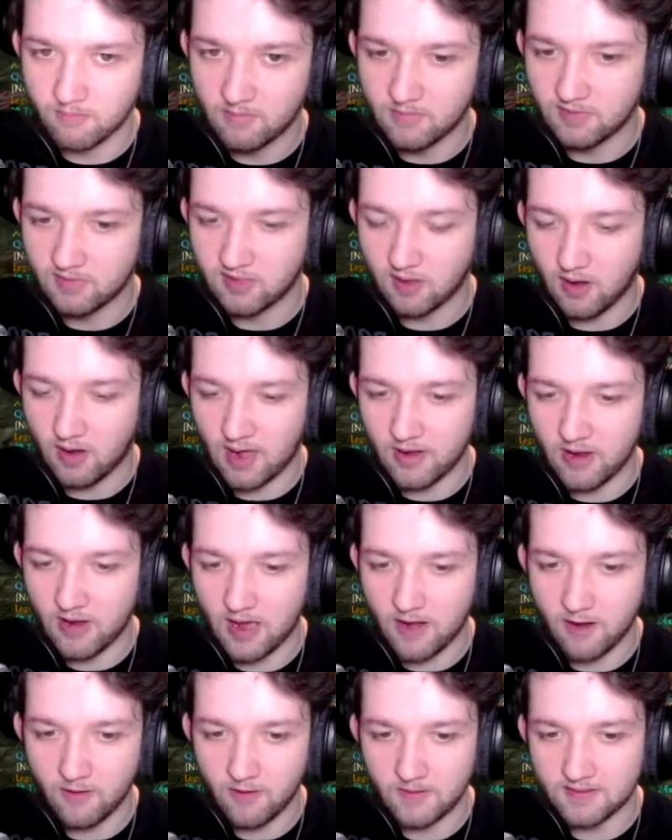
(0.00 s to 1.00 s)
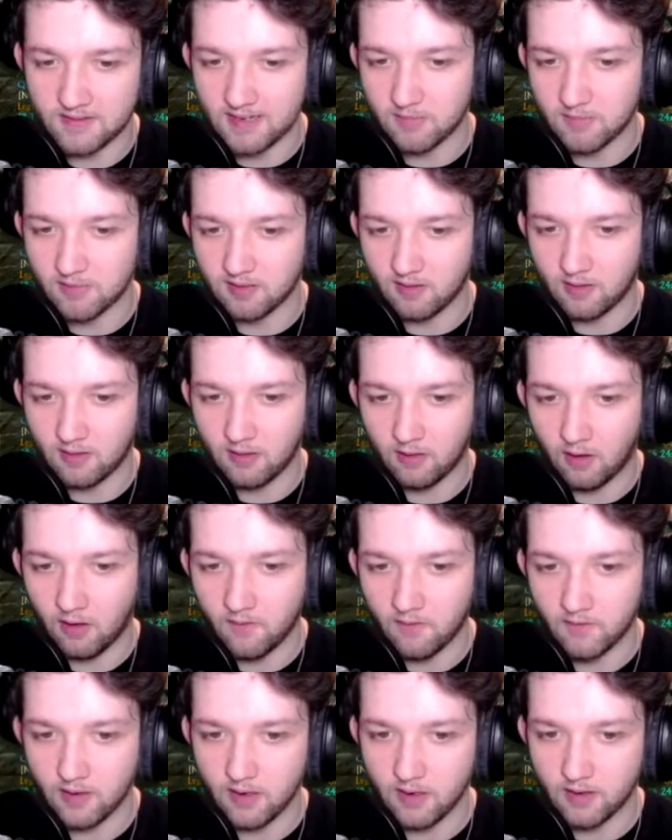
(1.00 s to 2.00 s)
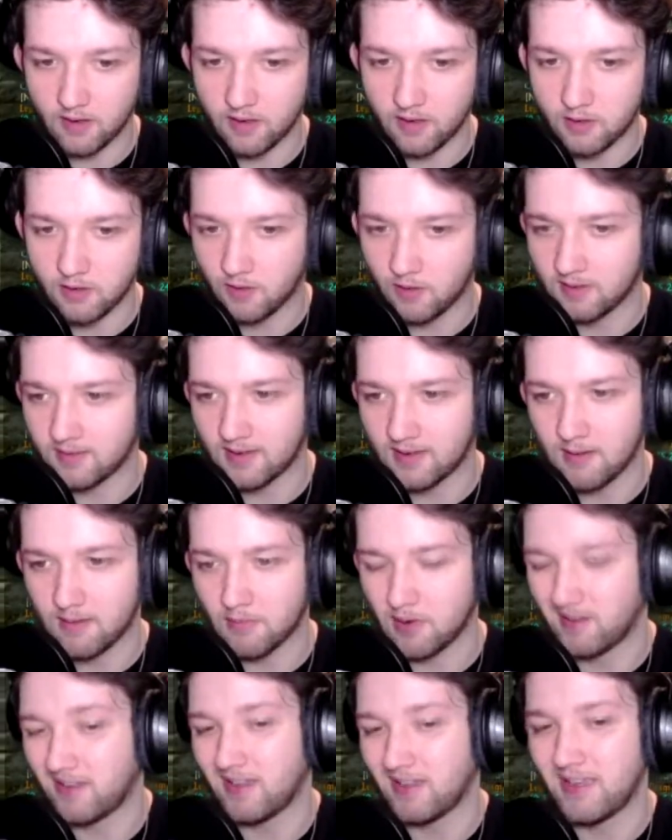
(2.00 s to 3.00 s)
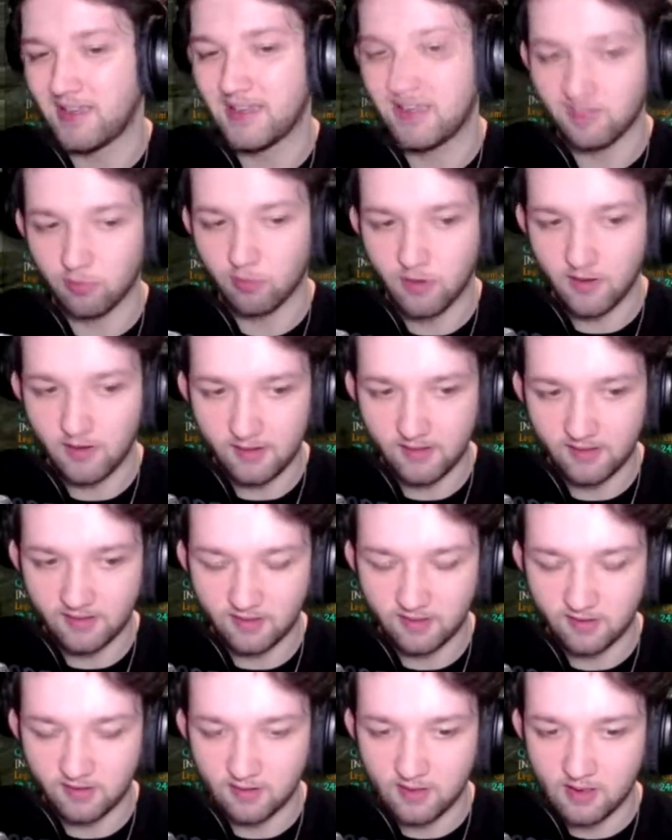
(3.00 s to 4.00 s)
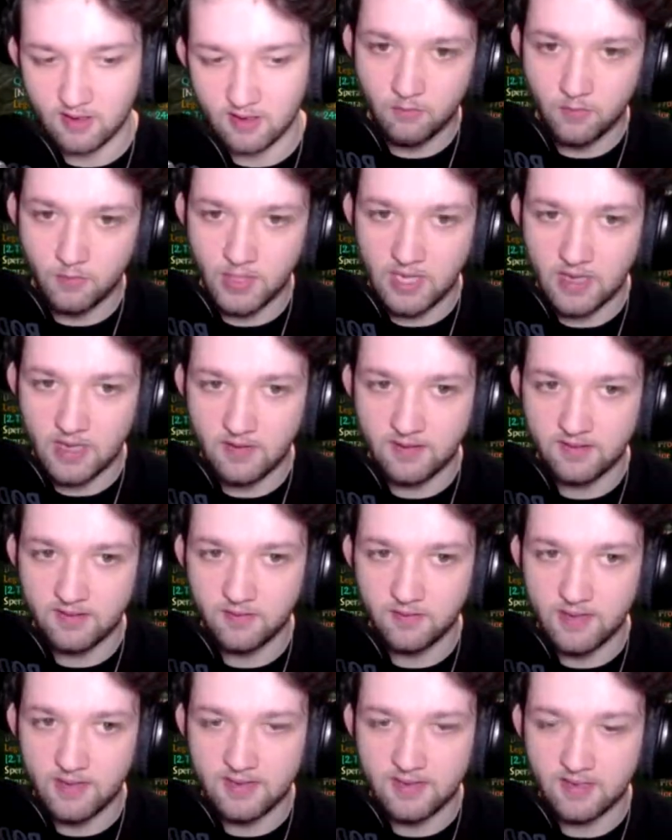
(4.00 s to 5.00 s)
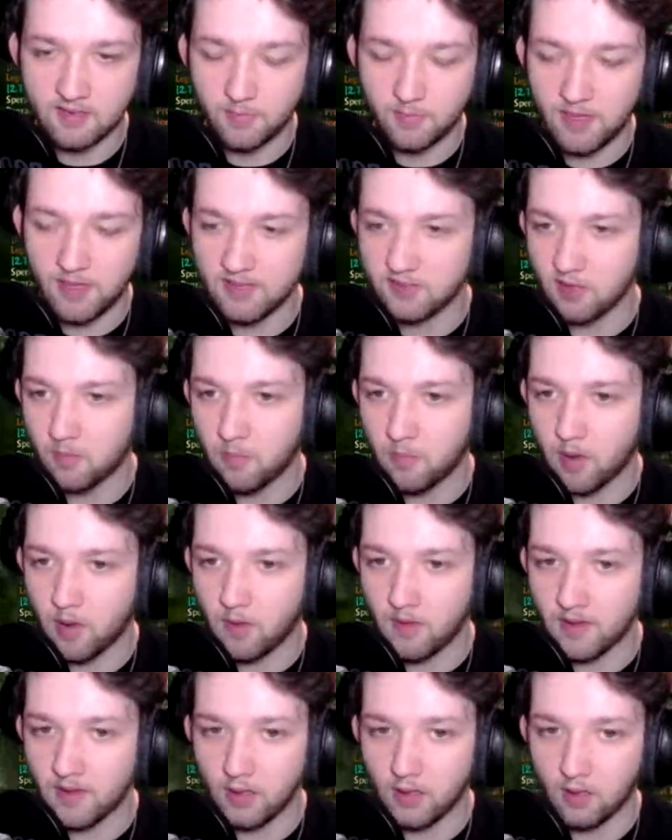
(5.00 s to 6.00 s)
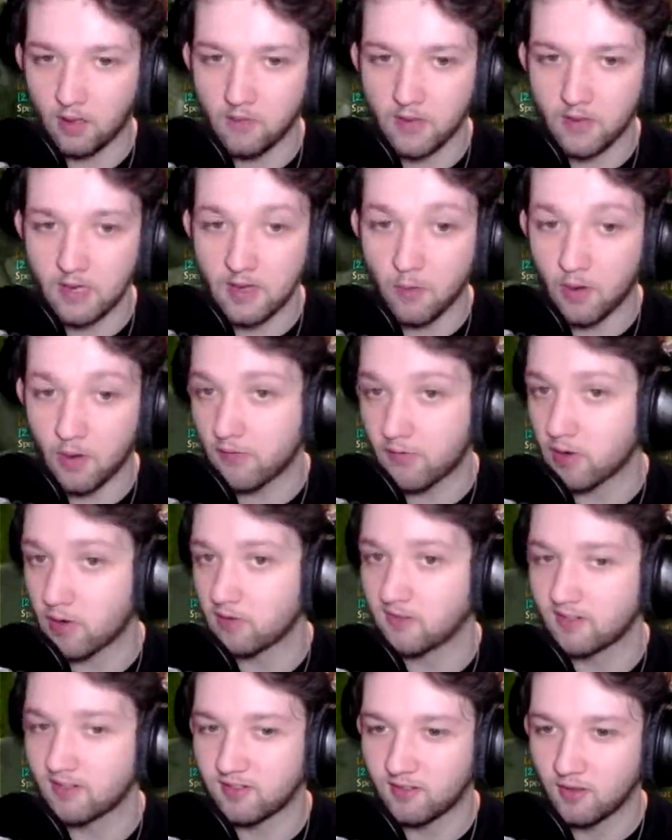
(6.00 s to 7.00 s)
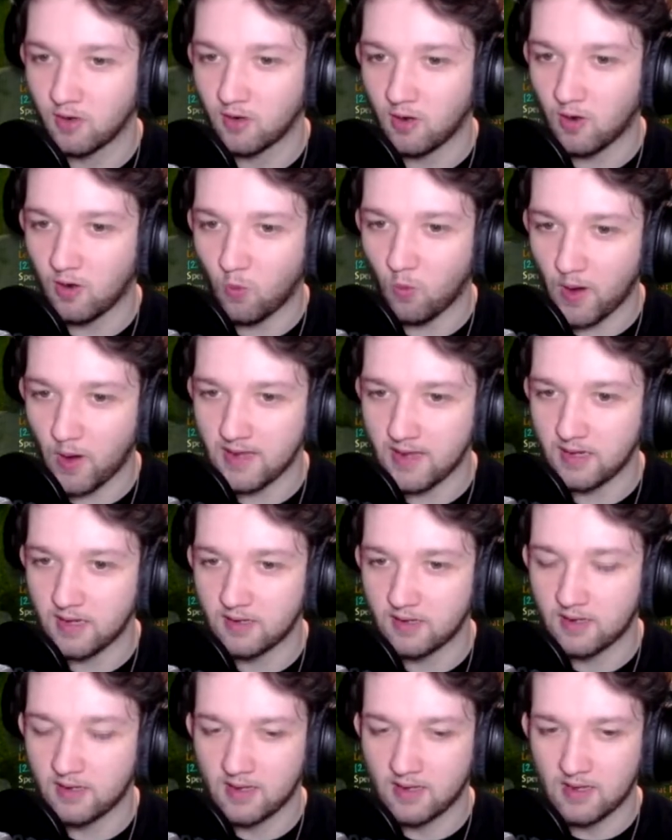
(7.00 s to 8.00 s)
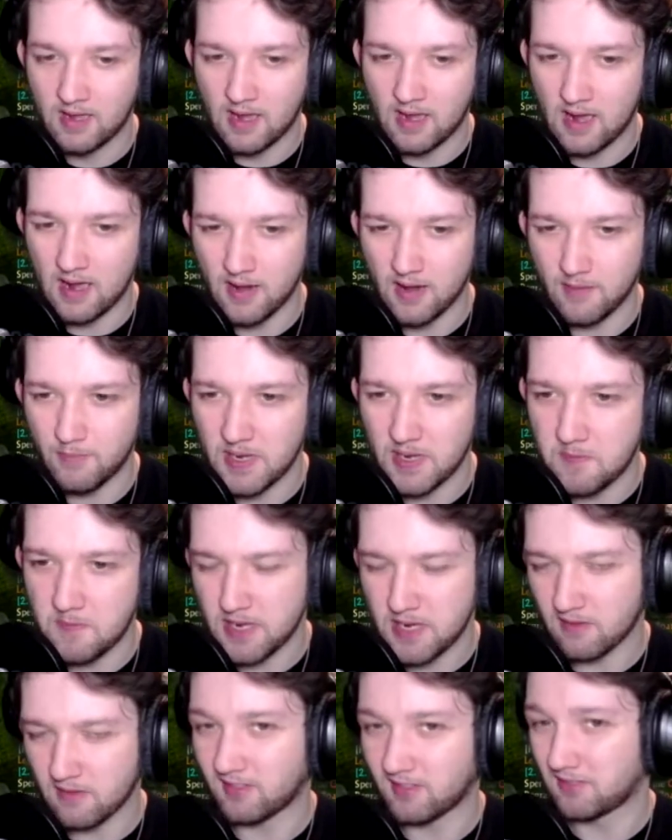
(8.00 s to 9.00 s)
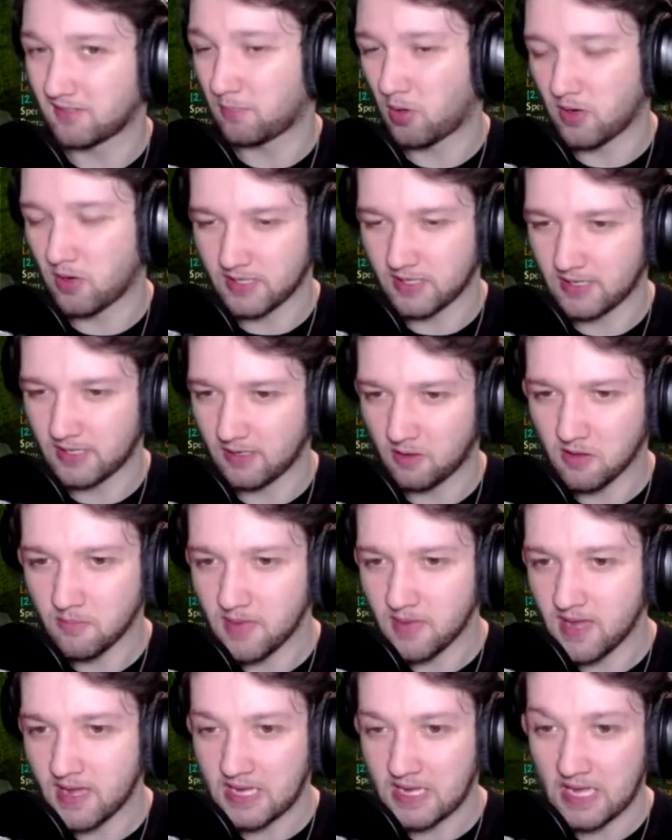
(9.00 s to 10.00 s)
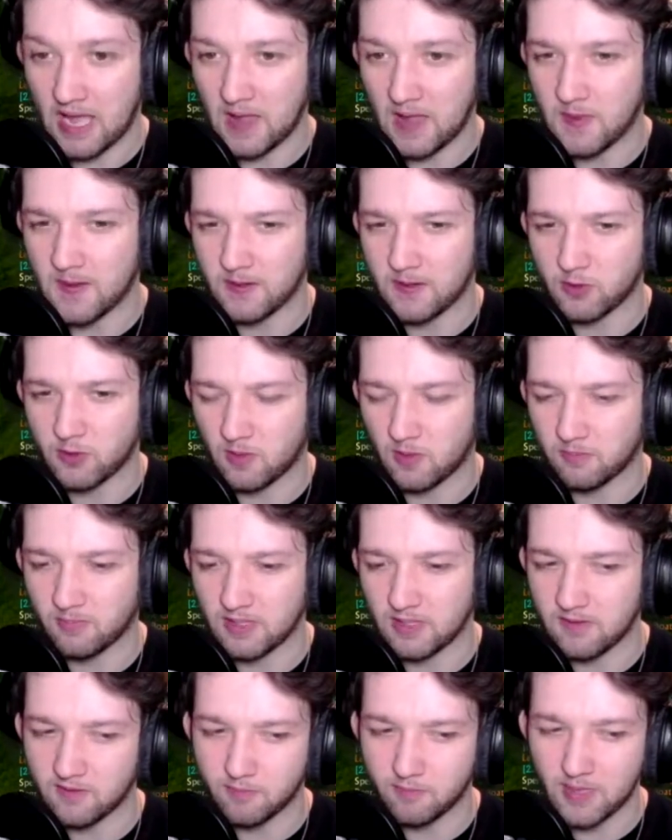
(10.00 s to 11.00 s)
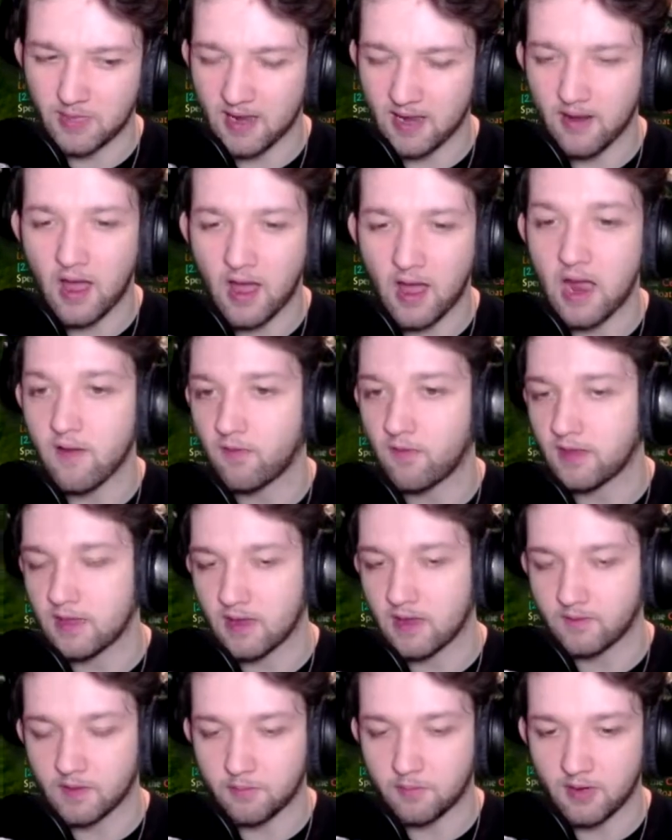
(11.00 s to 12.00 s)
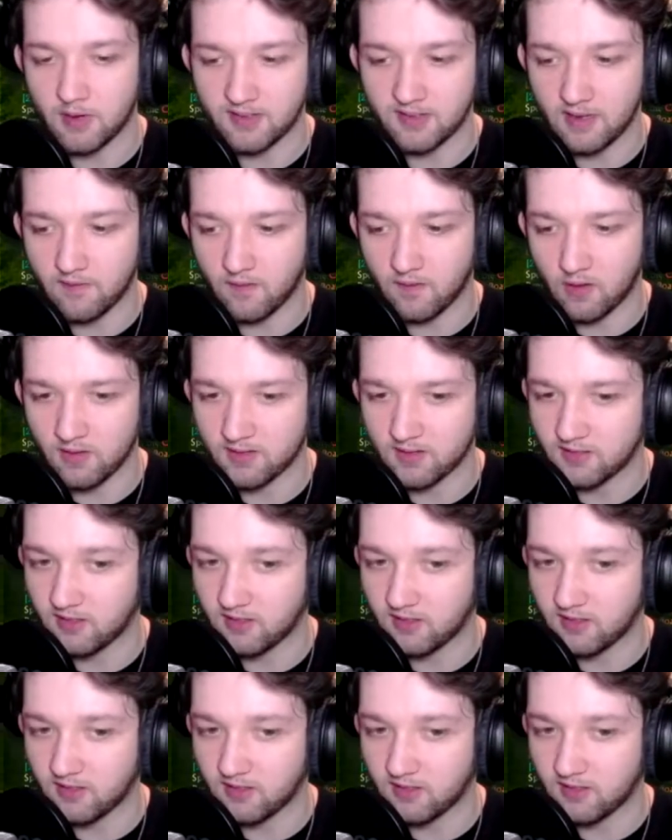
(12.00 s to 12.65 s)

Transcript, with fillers: So I don't, I don't know, the times are a little off in Arcade all the time, but it is what it is. But yeah, this event takes place up on the hill over here where everyone's waiting, and a big bee will spawn. You kill the bee and then it drops, leaves behind a hive that you have to press F on.